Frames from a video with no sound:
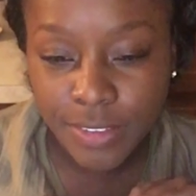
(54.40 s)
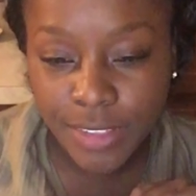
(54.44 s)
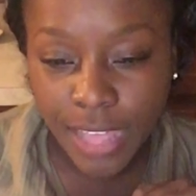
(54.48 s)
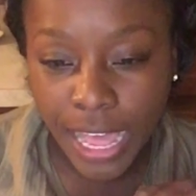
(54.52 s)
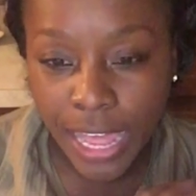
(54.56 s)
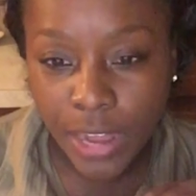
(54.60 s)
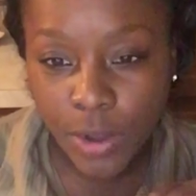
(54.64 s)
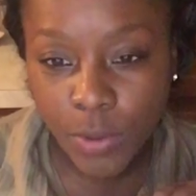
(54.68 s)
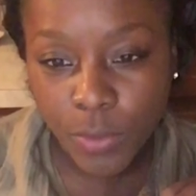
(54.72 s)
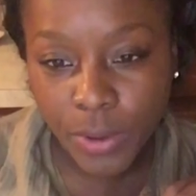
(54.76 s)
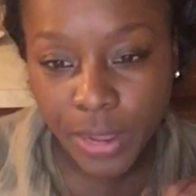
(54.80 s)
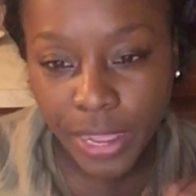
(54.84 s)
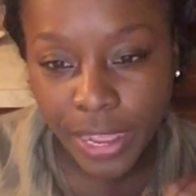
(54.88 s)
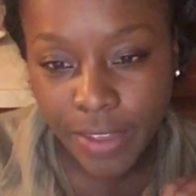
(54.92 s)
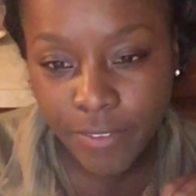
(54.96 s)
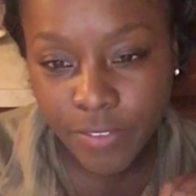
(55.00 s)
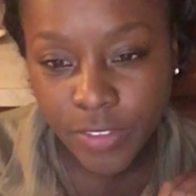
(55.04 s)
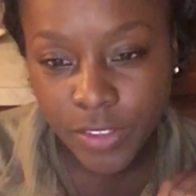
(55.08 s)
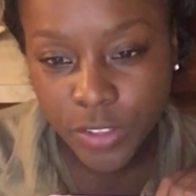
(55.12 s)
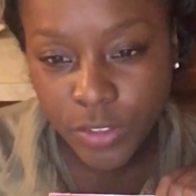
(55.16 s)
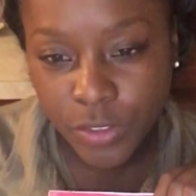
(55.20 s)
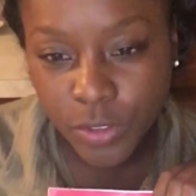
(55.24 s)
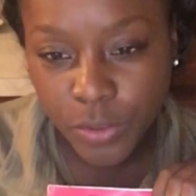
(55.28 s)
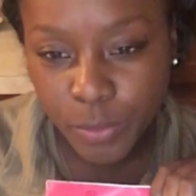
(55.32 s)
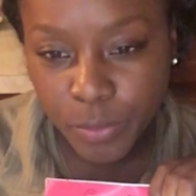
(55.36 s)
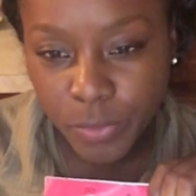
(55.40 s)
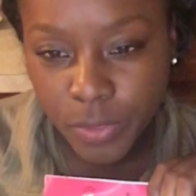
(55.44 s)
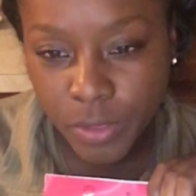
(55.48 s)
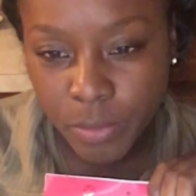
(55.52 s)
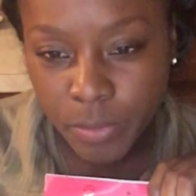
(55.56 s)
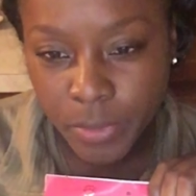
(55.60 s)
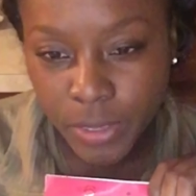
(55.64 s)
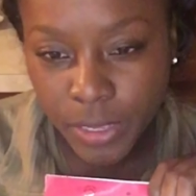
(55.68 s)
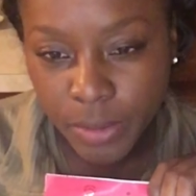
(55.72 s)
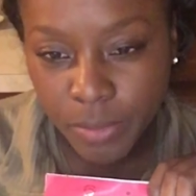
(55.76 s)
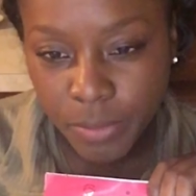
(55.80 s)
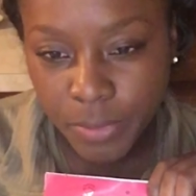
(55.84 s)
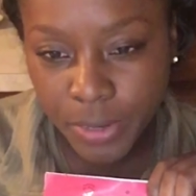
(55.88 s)
I don't have the
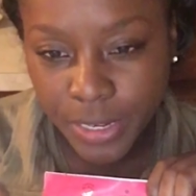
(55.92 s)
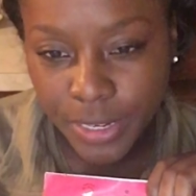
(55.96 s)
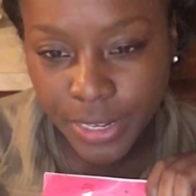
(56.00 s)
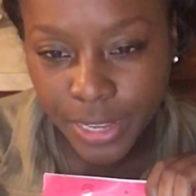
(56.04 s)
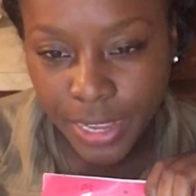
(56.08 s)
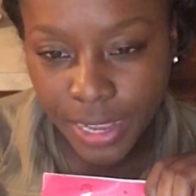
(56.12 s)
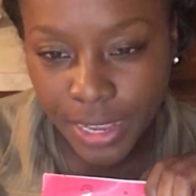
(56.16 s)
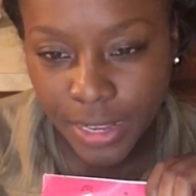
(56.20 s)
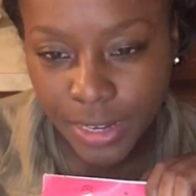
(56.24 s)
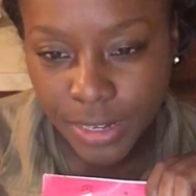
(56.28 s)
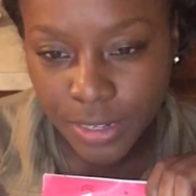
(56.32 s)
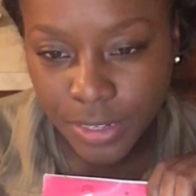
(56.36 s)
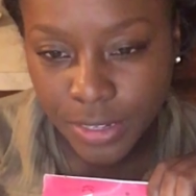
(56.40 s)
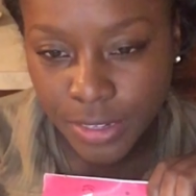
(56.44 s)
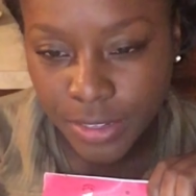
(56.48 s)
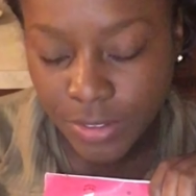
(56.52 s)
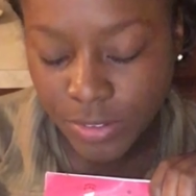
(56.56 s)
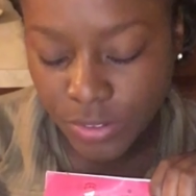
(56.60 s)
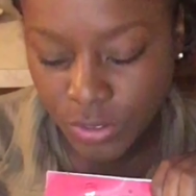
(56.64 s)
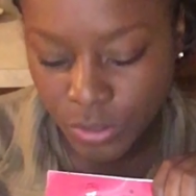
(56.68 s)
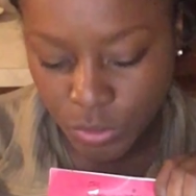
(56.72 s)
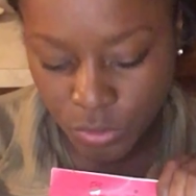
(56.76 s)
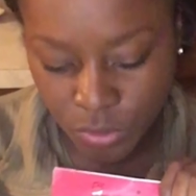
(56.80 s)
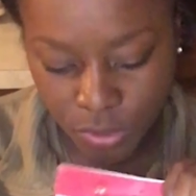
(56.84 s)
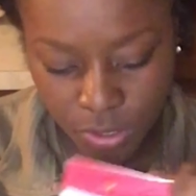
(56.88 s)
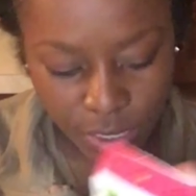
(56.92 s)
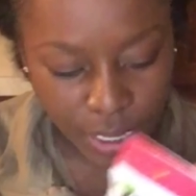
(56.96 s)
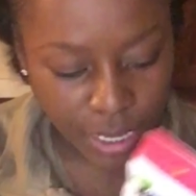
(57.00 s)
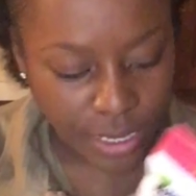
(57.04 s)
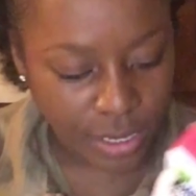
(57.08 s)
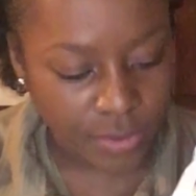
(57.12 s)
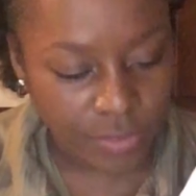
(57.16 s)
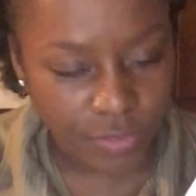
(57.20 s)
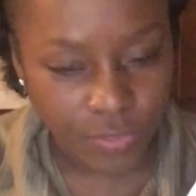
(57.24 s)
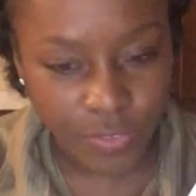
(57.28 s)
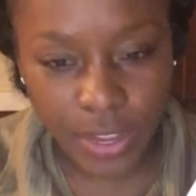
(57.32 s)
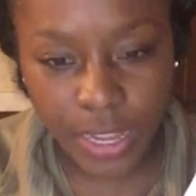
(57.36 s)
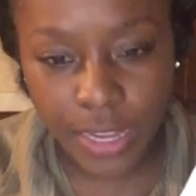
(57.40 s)
meat my dad is using. I
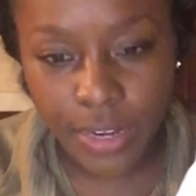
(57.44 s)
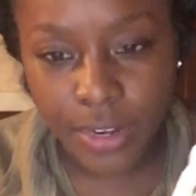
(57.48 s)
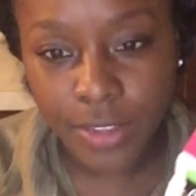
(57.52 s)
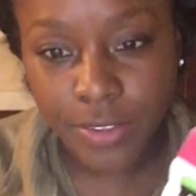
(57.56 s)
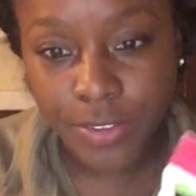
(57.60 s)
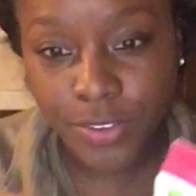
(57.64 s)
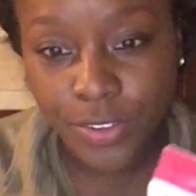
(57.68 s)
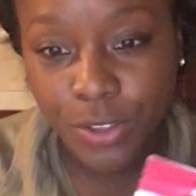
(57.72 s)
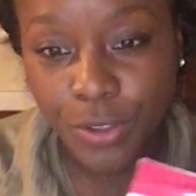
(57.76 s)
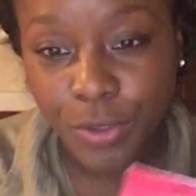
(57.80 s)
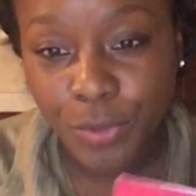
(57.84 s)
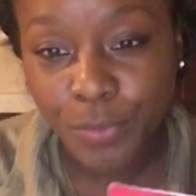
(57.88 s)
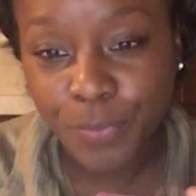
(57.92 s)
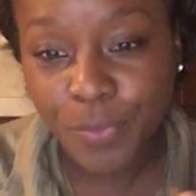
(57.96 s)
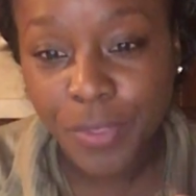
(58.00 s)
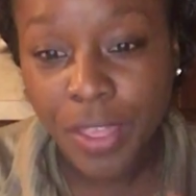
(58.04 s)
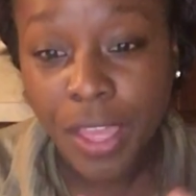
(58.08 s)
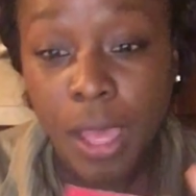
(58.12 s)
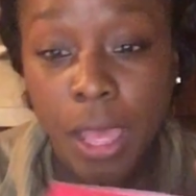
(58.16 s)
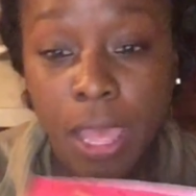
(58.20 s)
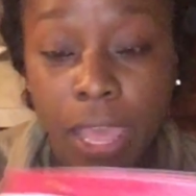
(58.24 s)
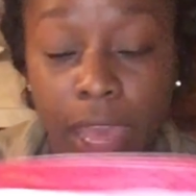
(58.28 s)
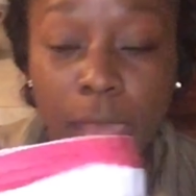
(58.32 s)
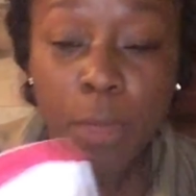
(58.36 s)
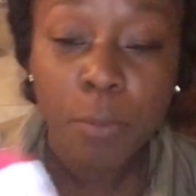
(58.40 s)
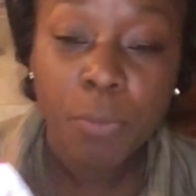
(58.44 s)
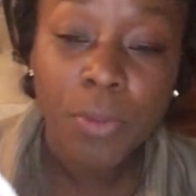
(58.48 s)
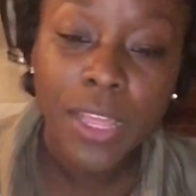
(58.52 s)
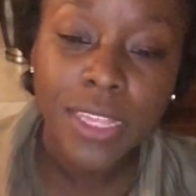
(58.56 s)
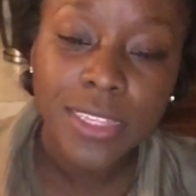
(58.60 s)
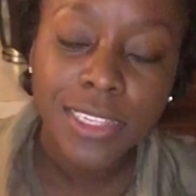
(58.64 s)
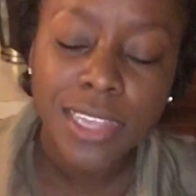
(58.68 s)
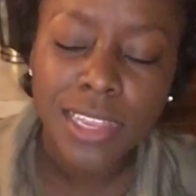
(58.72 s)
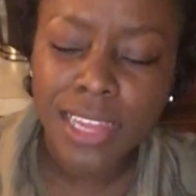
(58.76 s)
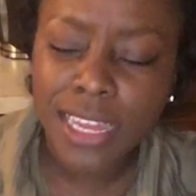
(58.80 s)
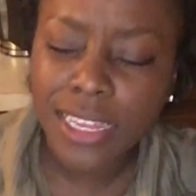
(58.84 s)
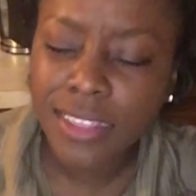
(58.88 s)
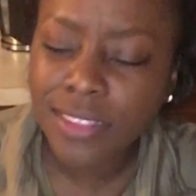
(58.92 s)
couldn't find it, so. And plus I
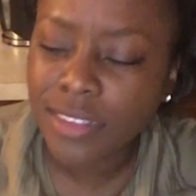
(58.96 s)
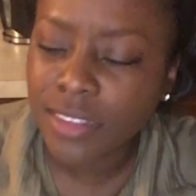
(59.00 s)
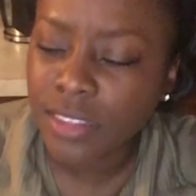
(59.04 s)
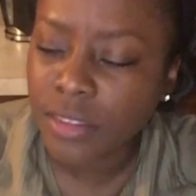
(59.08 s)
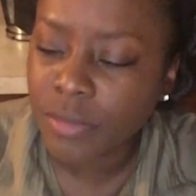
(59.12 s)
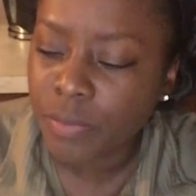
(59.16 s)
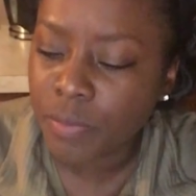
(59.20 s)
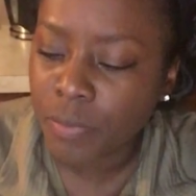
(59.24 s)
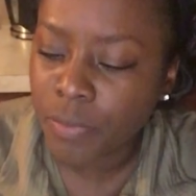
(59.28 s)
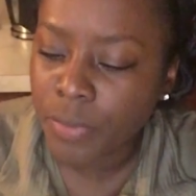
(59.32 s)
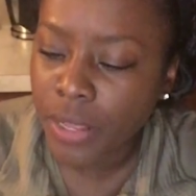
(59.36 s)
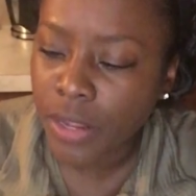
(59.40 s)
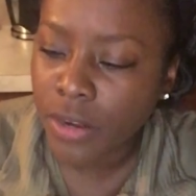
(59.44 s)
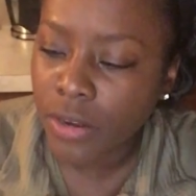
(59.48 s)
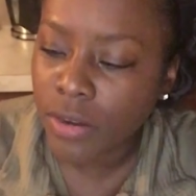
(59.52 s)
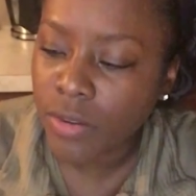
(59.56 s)
like this better